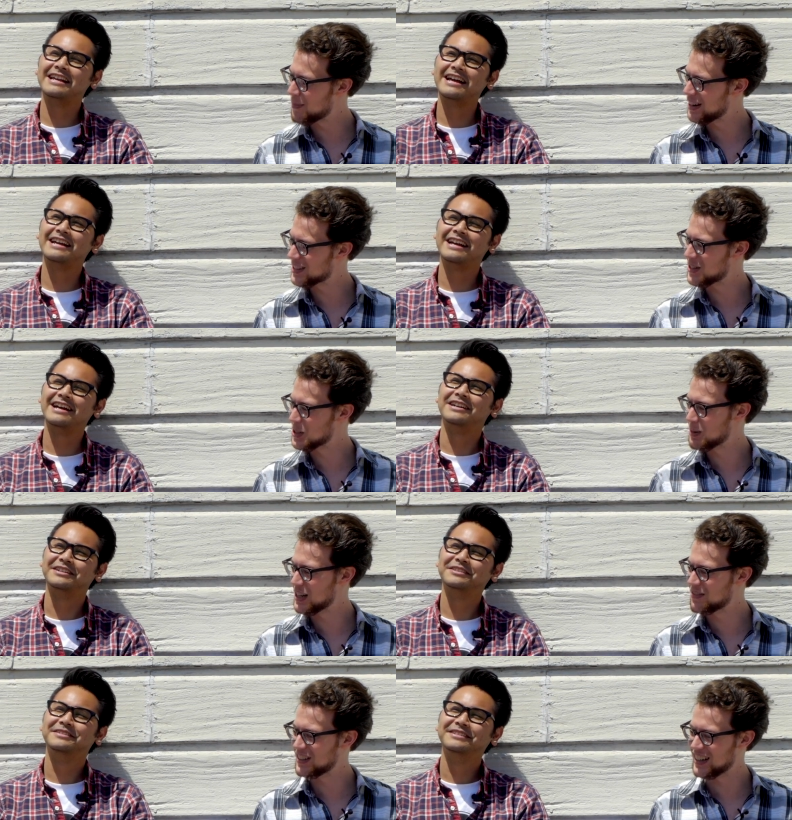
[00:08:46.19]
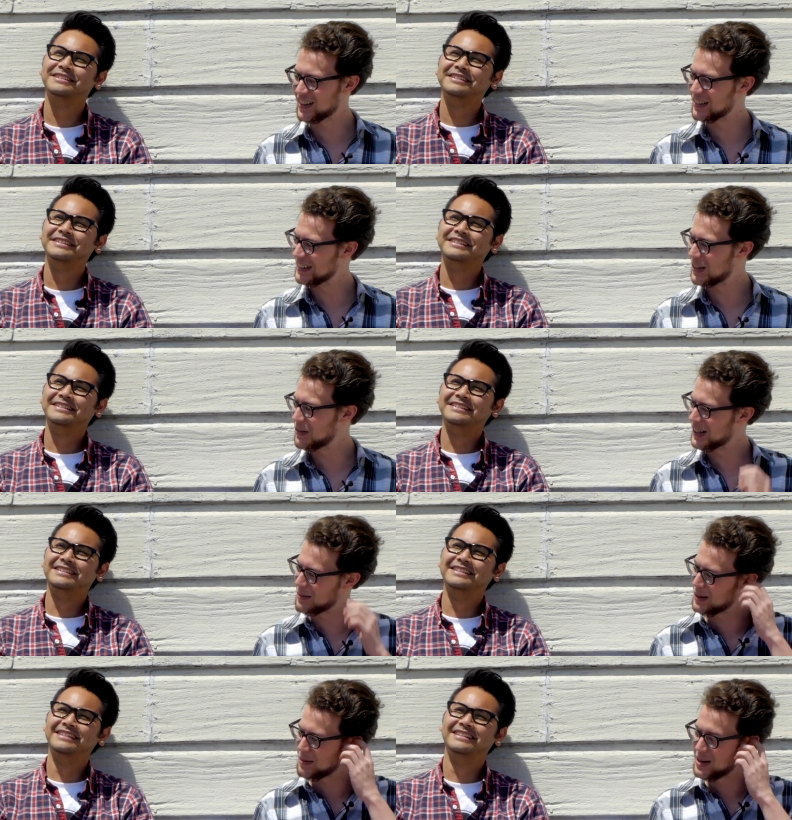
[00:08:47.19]
Speaker 1: yeah, makes yeah, roast beef and you're like, I really don't want it,
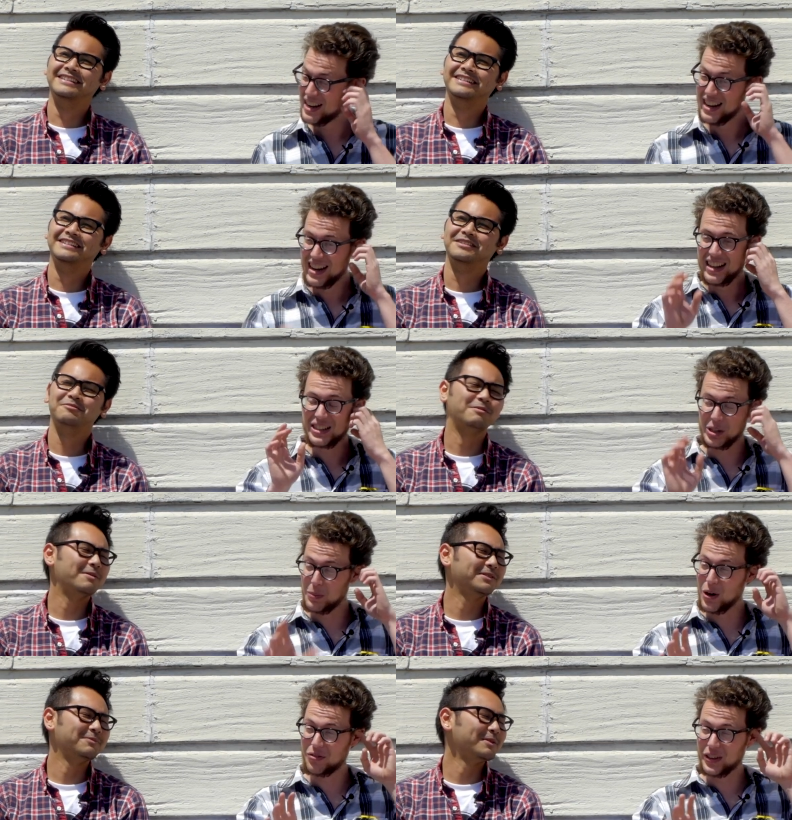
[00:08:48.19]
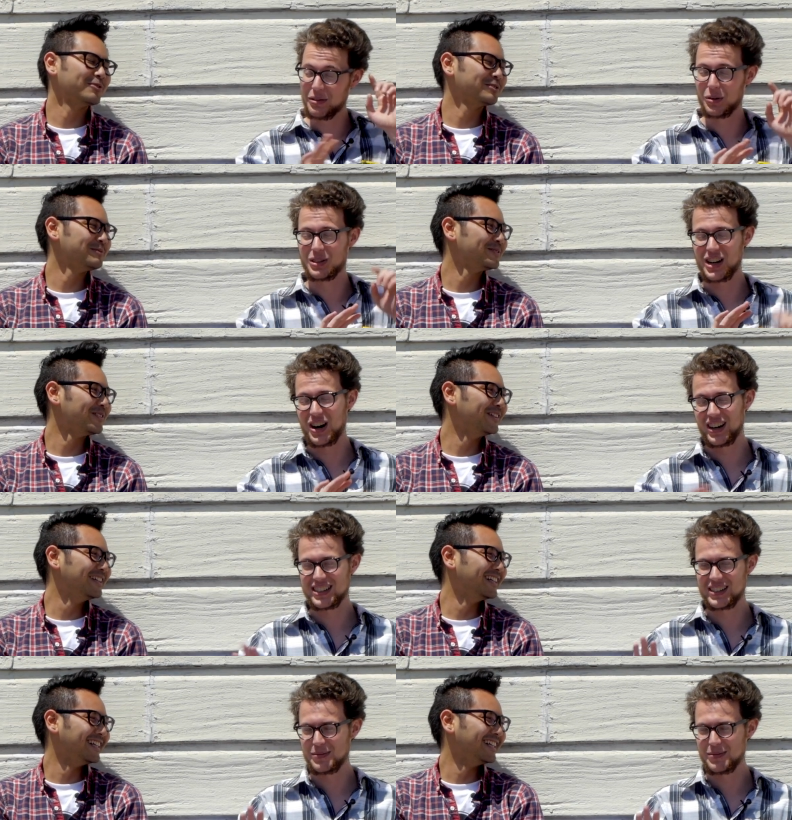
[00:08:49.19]
mom. The smoke flavor was people. awesome.